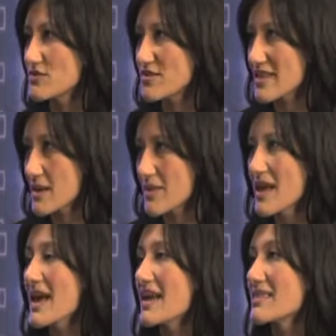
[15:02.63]
for them
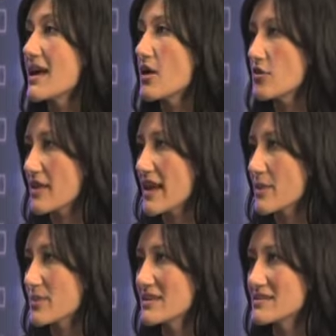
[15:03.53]
at the health
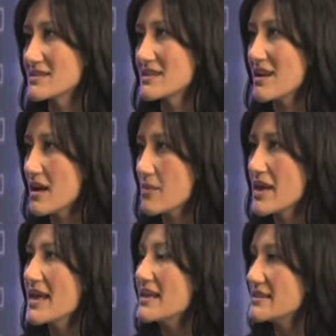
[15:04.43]
campus, um,
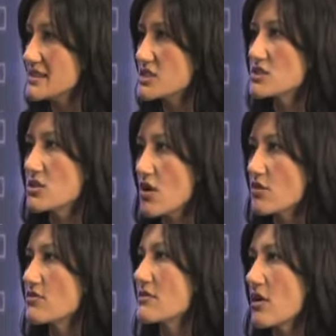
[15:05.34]
in addition to
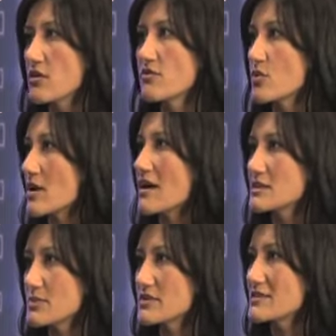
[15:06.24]
all, all four
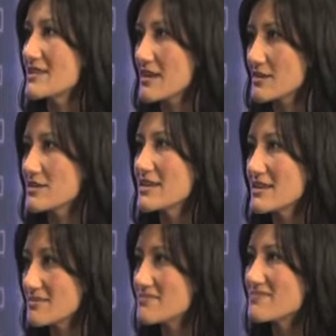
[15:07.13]
hospitals in the
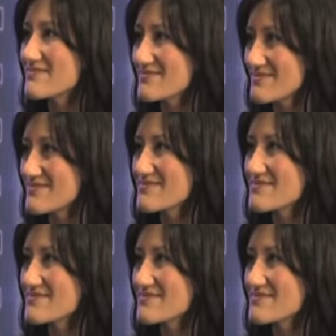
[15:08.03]
area. Okay.